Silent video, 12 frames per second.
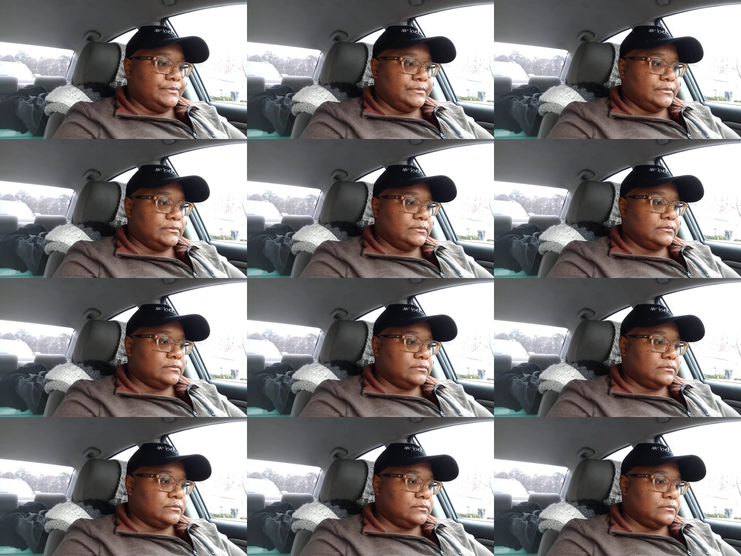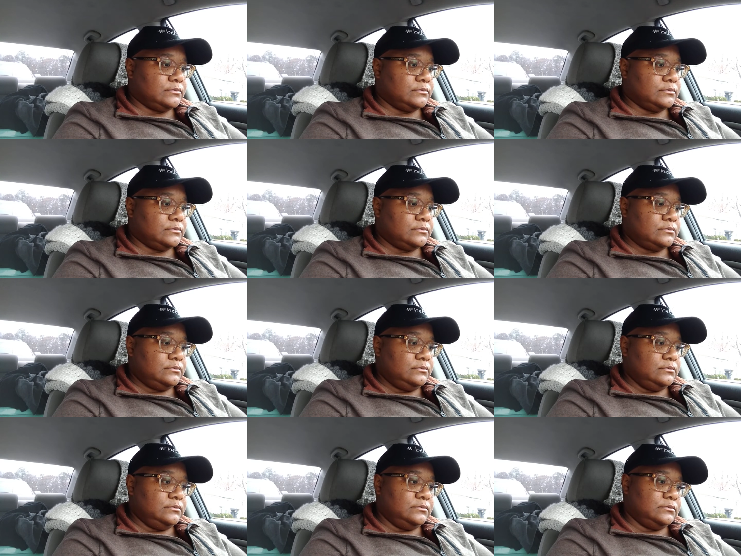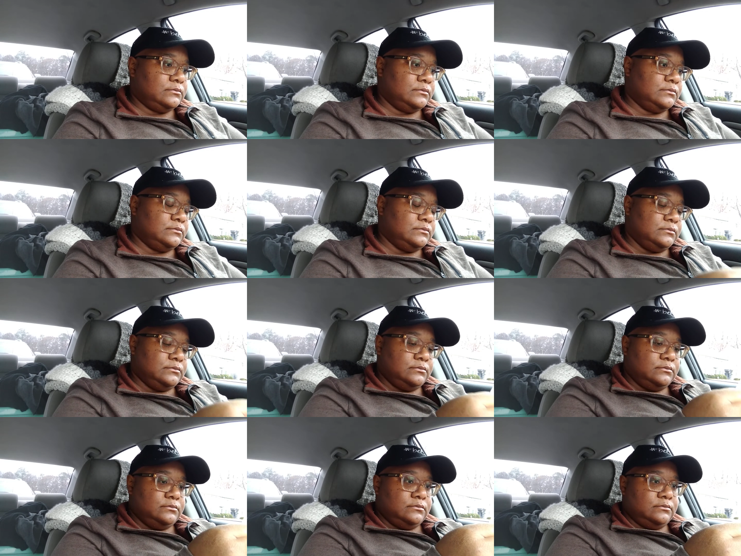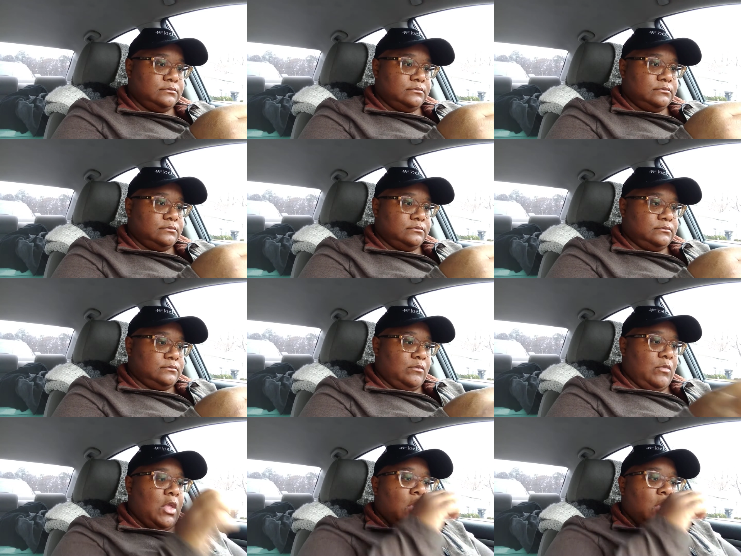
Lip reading: [no speech]